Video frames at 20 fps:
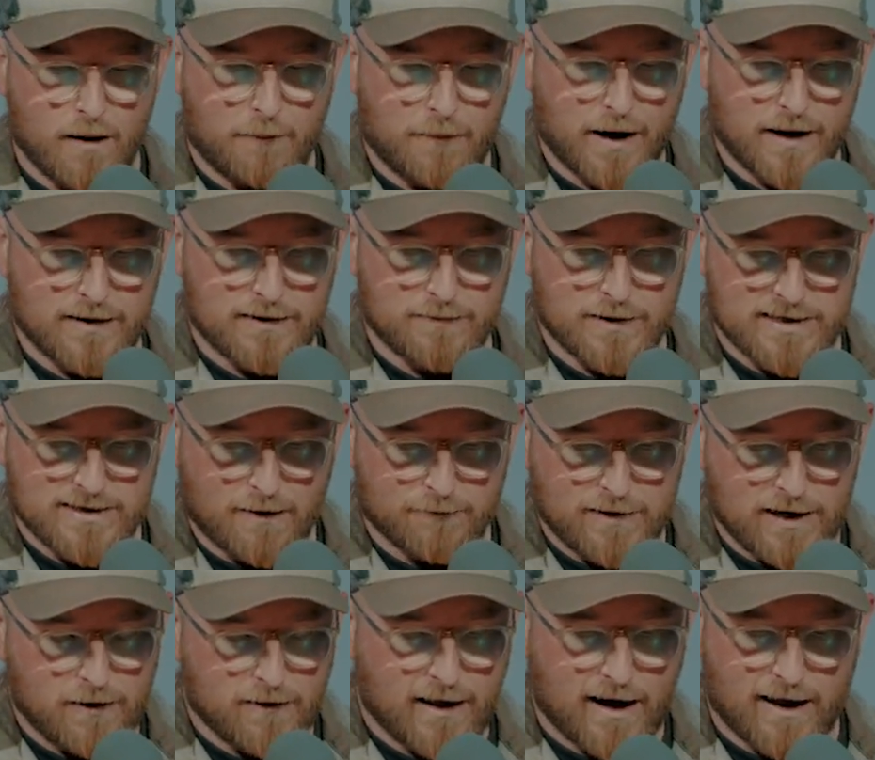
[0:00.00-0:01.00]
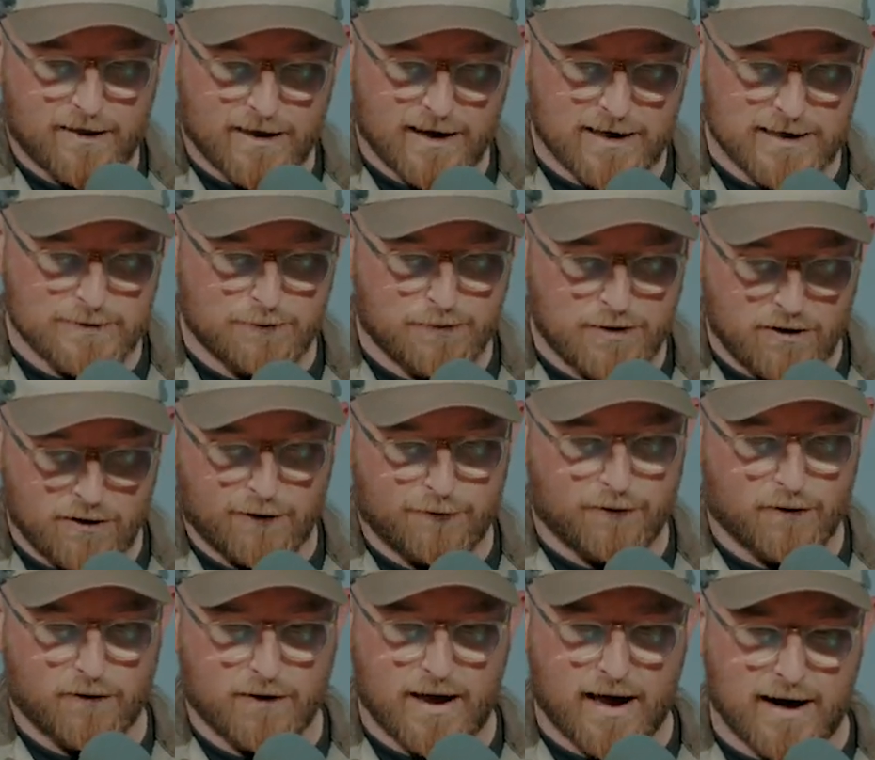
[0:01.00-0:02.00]
But something here that I think is
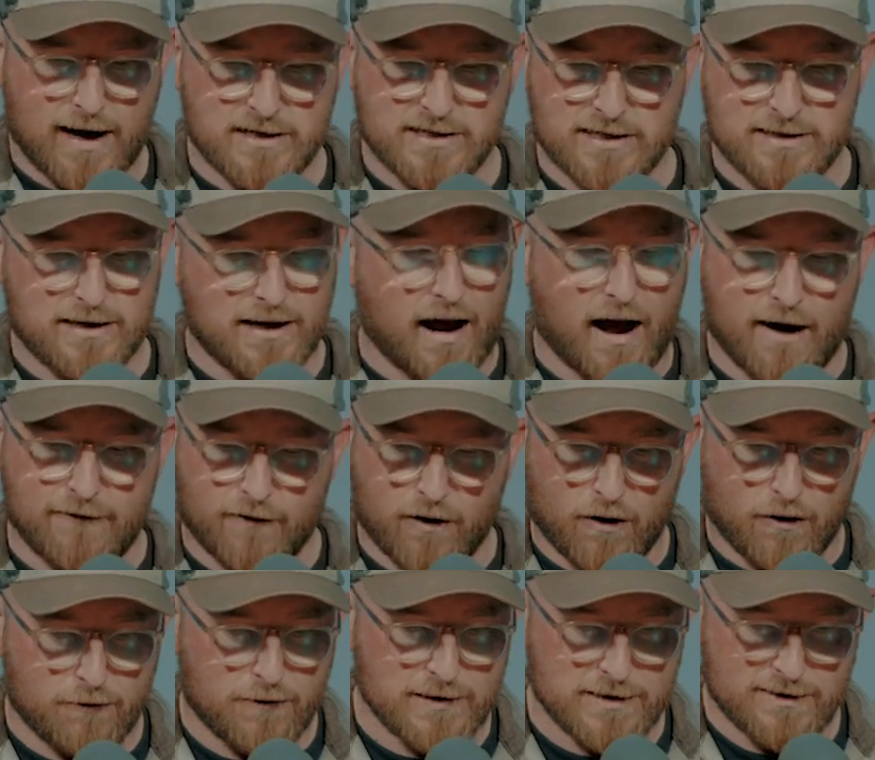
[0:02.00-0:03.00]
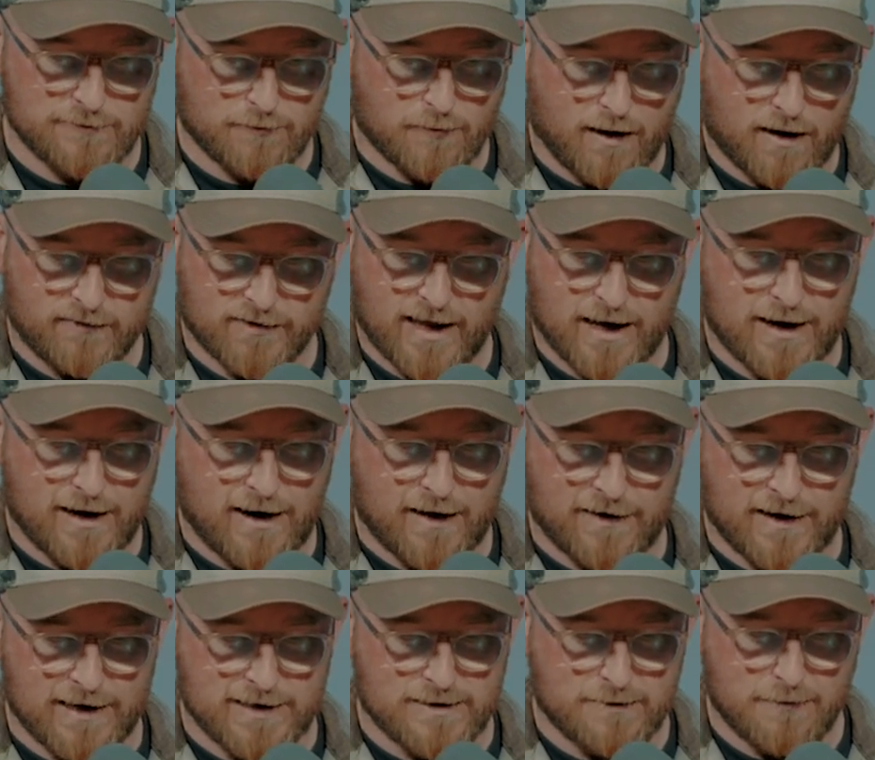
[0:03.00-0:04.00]
beautiful, and I've always marveled at it, and I
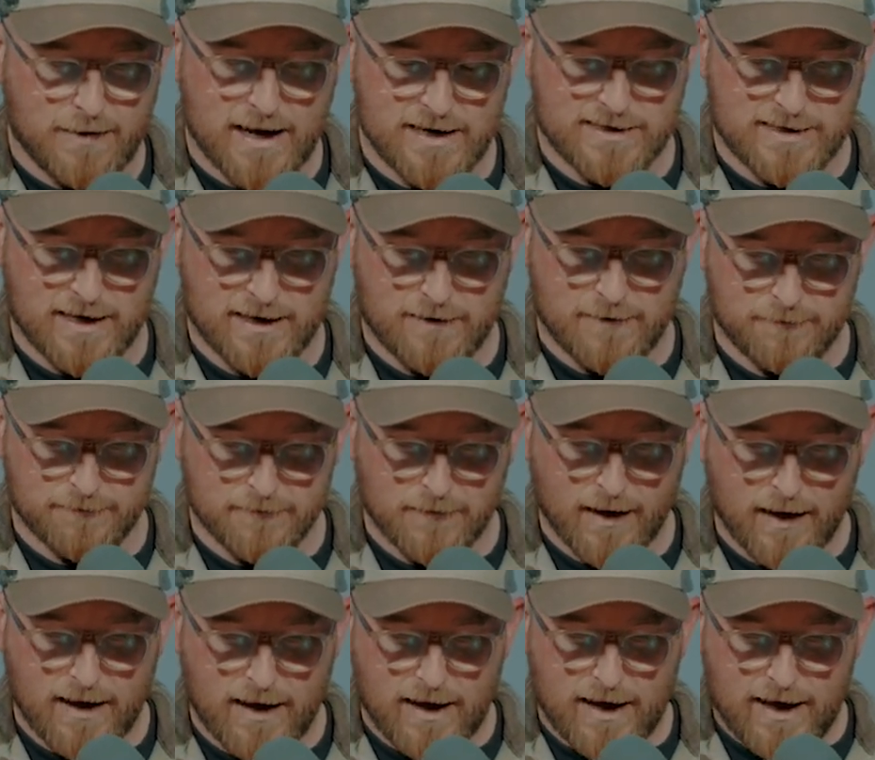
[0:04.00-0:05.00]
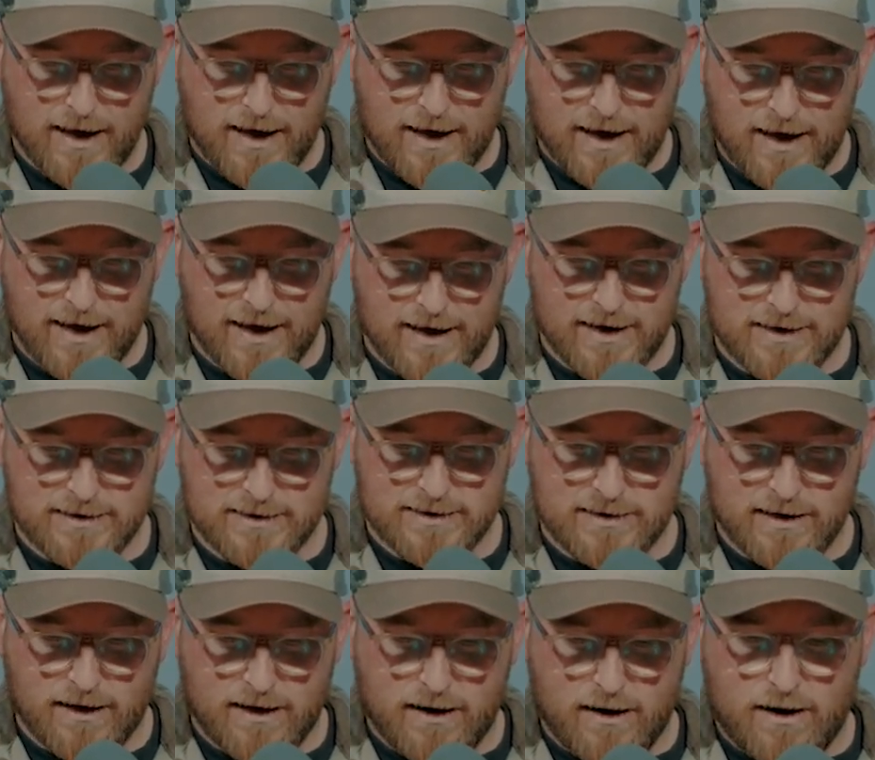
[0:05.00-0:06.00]
think it's amazing,
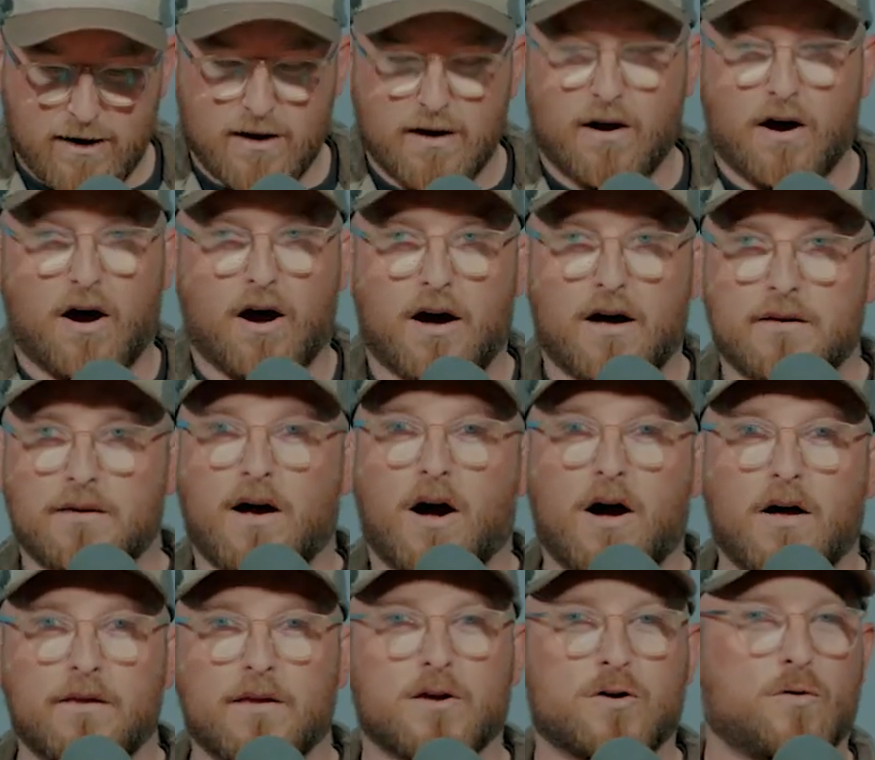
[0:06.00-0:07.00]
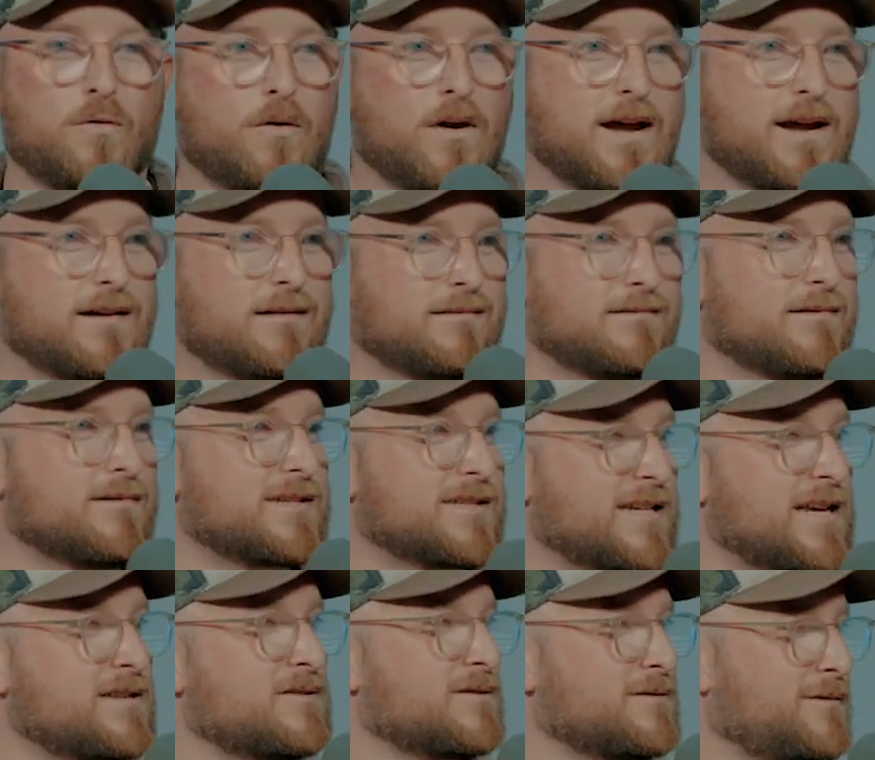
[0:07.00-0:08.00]
is on the coin was
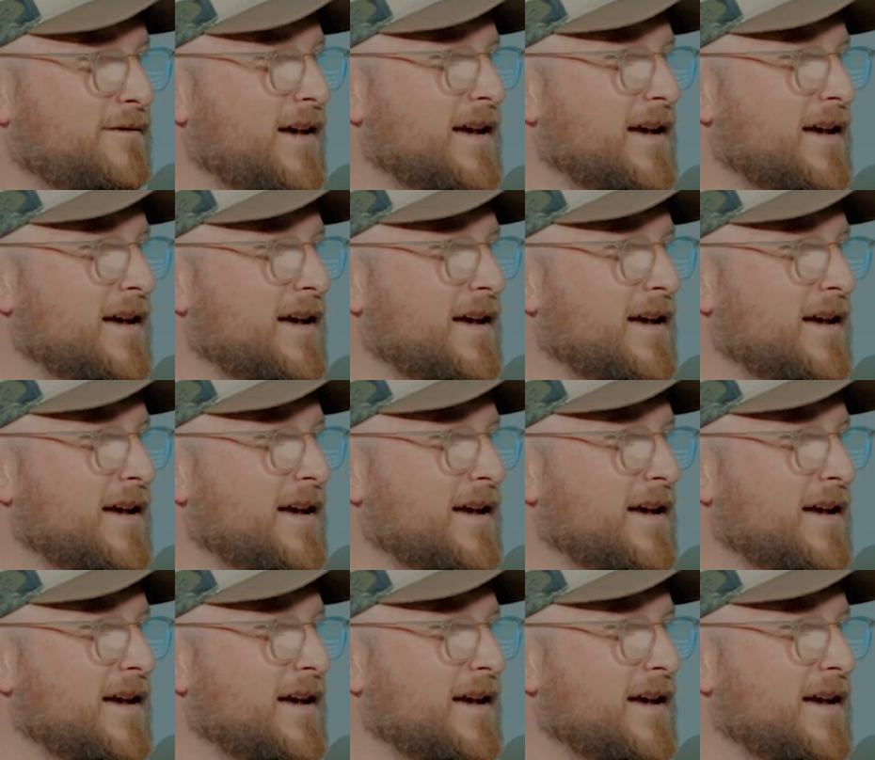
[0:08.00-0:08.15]
Caesar's